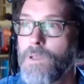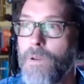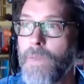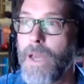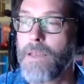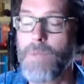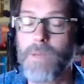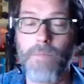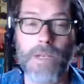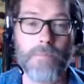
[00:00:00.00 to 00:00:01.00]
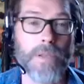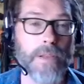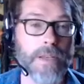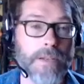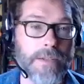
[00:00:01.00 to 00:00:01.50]
that can be
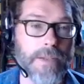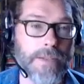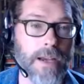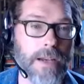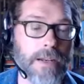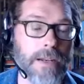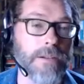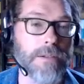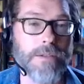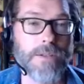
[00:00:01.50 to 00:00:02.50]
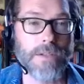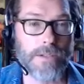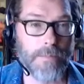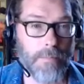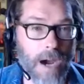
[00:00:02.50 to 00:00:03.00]
manipulated in society. Not only is it
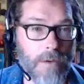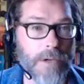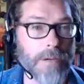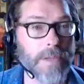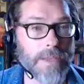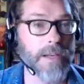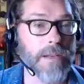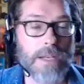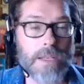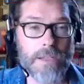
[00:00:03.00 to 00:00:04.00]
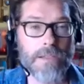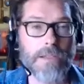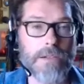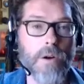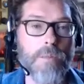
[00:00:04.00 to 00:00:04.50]
disempowering, but then
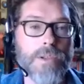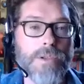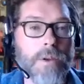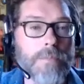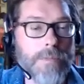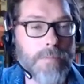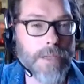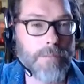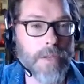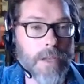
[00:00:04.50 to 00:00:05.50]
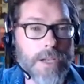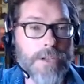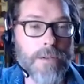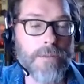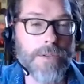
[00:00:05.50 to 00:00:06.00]
it opens you up to
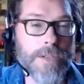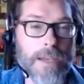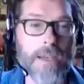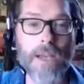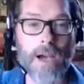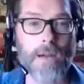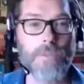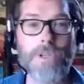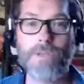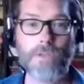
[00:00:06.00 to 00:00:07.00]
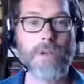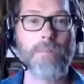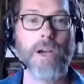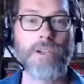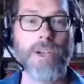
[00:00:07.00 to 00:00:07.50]
manipulation. If you're saying, I'm just doing
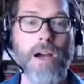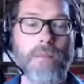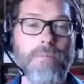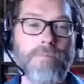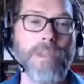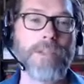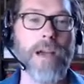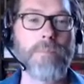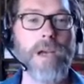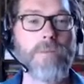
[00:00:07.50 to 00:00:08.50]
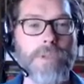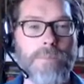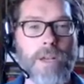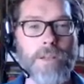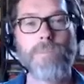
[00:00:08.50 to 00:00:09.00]
my job, I'm not
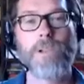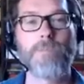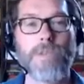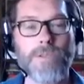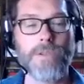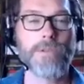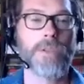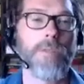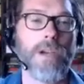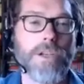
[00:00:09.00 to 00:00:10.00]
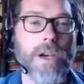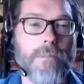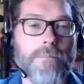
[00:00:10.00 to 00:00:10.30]
responsible, I'm just doing my job.